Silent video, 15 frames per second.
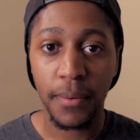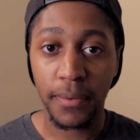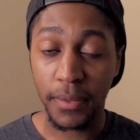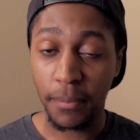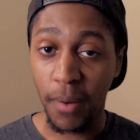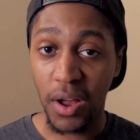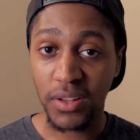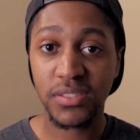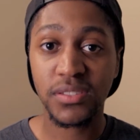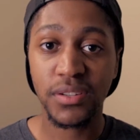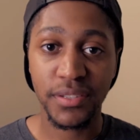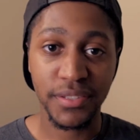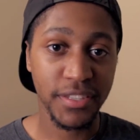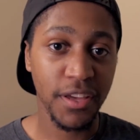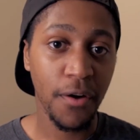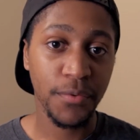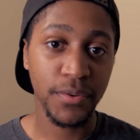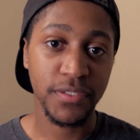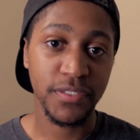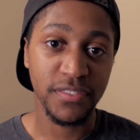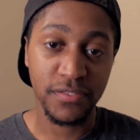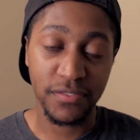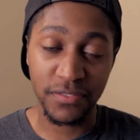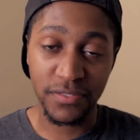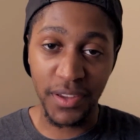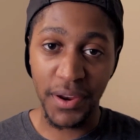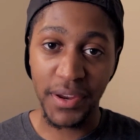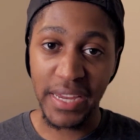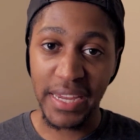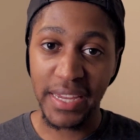The monster itself was
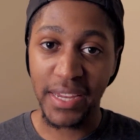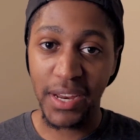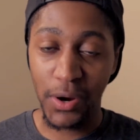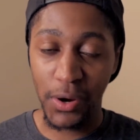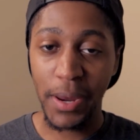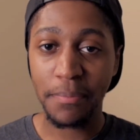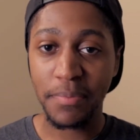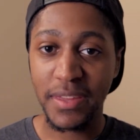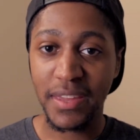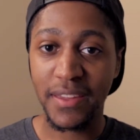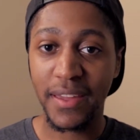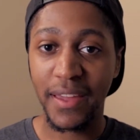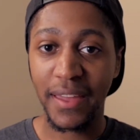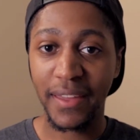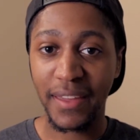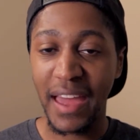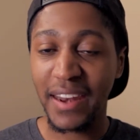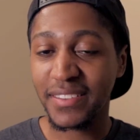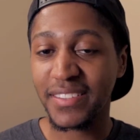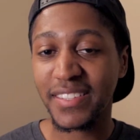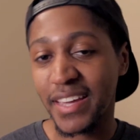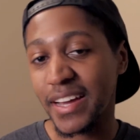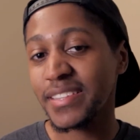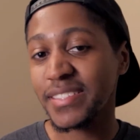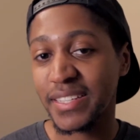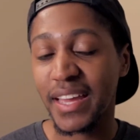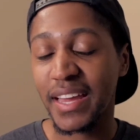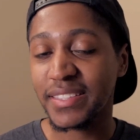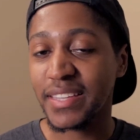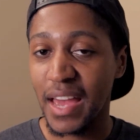very creepy, kind of
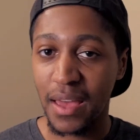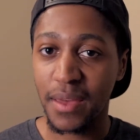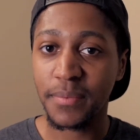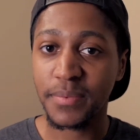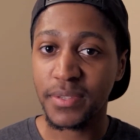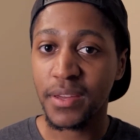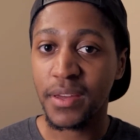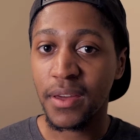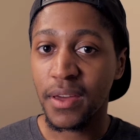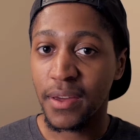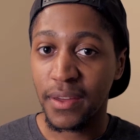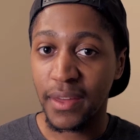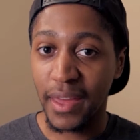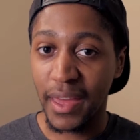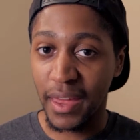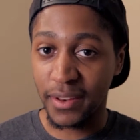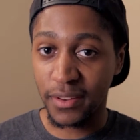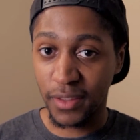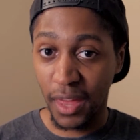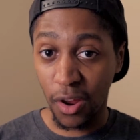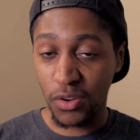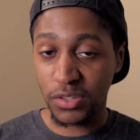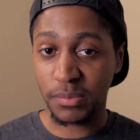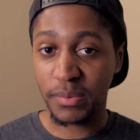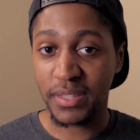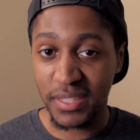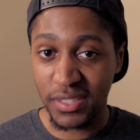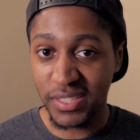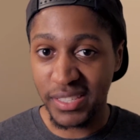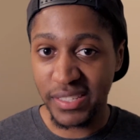disgusting at times. And that also made
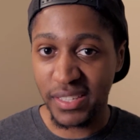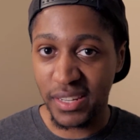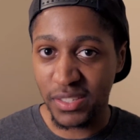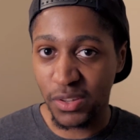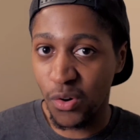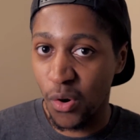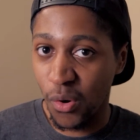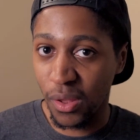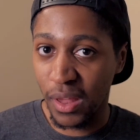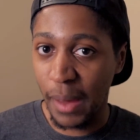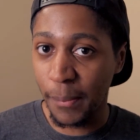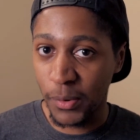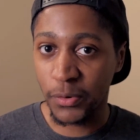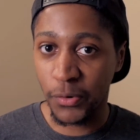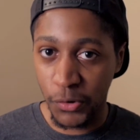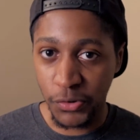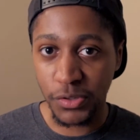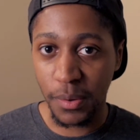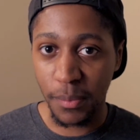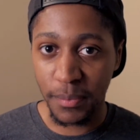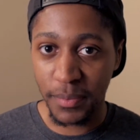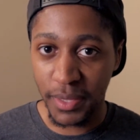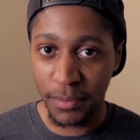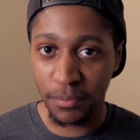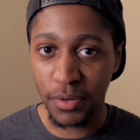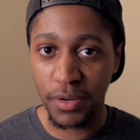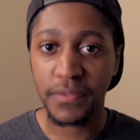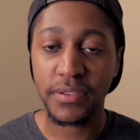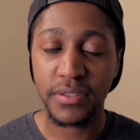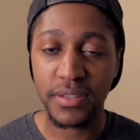this season as a whole a lot more gruesome than
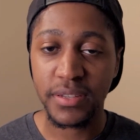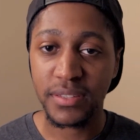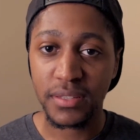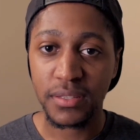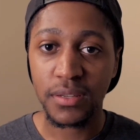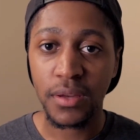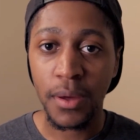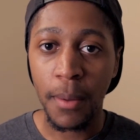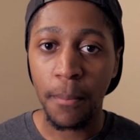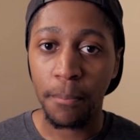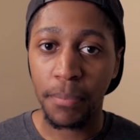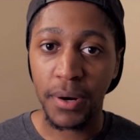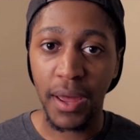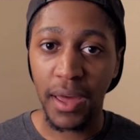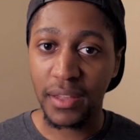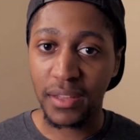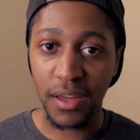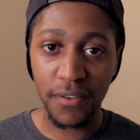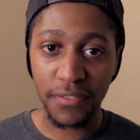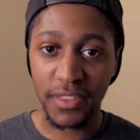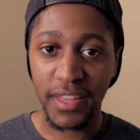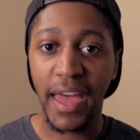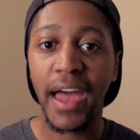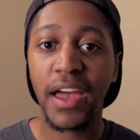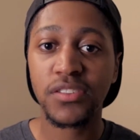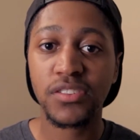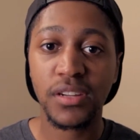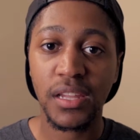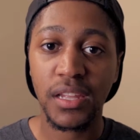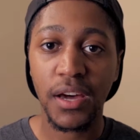previous seasons. But I loved the
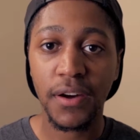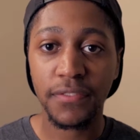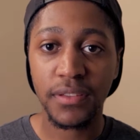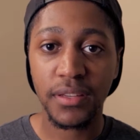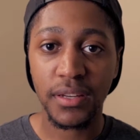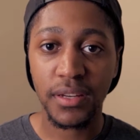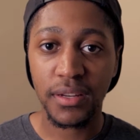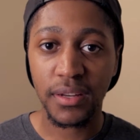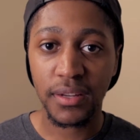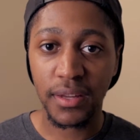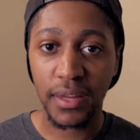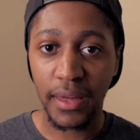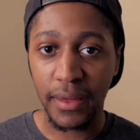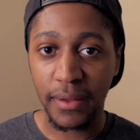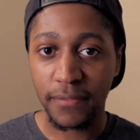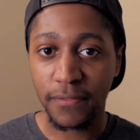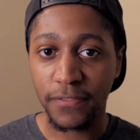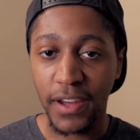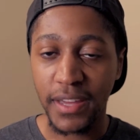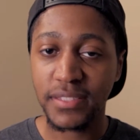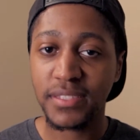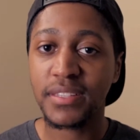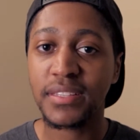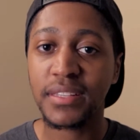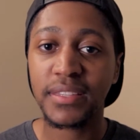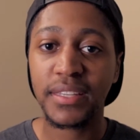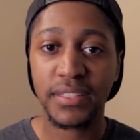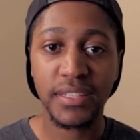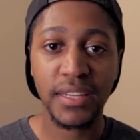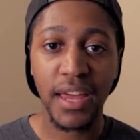action. I loved the fight scenes that
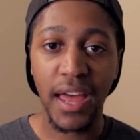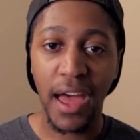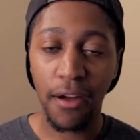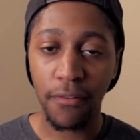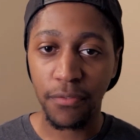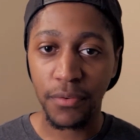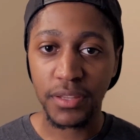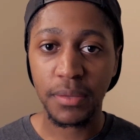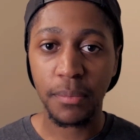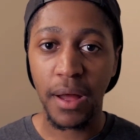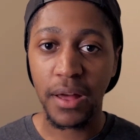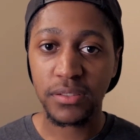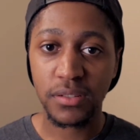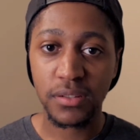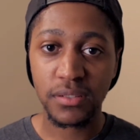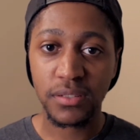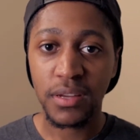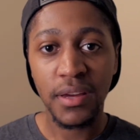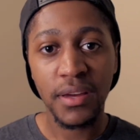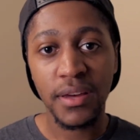they did have with the monsters.